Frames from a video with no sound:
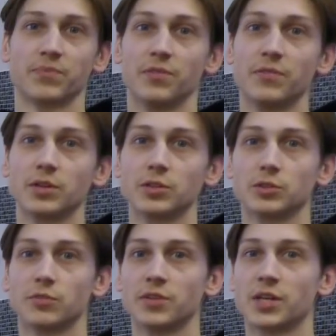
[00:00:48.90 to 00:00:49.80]
The
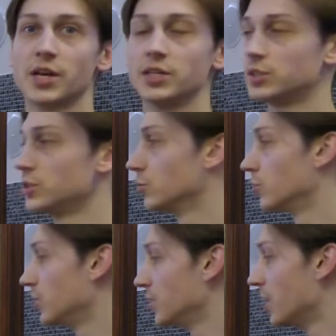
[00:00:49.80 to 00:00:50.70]
thickness of the case is
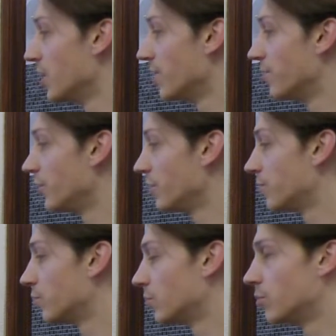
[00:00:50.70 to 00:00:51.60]
only
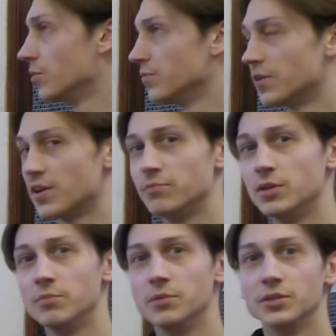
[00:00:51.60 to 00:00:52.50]

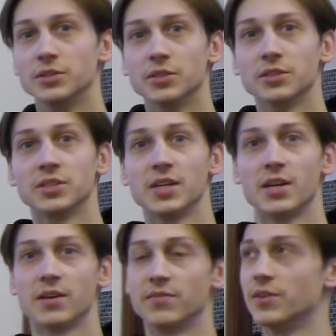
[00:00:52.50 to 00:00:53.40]
34.5mm.
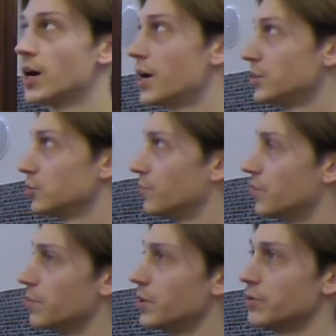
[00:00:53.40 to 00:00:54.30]
The height of
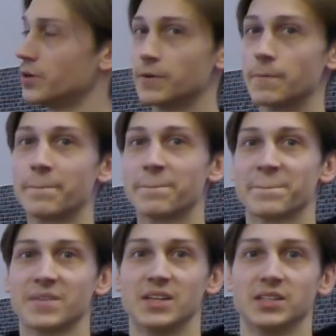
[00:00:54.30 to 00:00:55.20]
the mirror
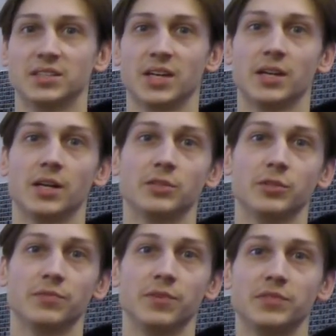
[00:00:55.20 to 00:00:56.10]
is
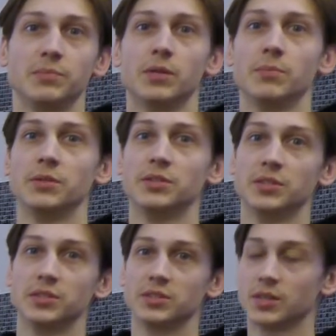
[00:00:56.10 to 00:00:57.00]

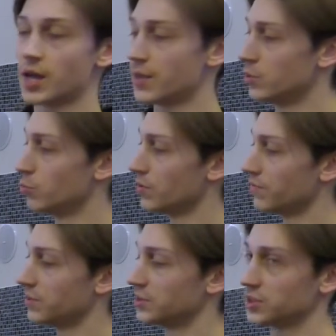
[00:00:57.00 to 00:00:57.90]
850mm and the
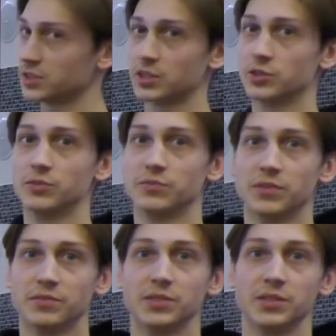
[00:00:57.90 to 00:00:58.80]
width is
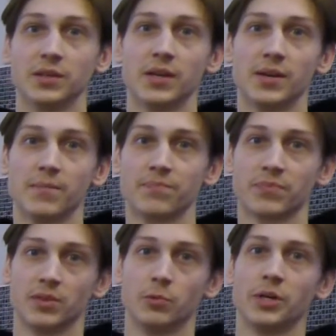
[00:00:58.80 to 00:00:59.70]
650.
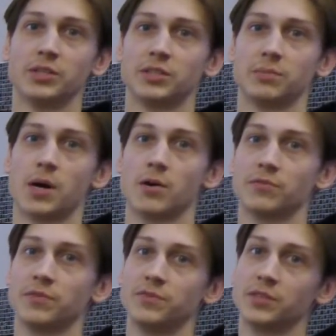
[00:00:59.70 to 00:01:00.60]
The weight is
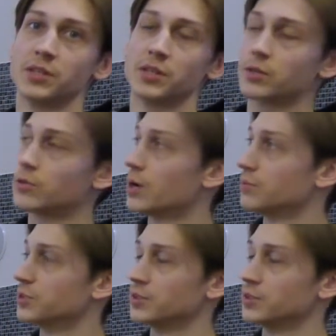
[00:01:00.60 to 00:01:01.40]
about 15 kilograms and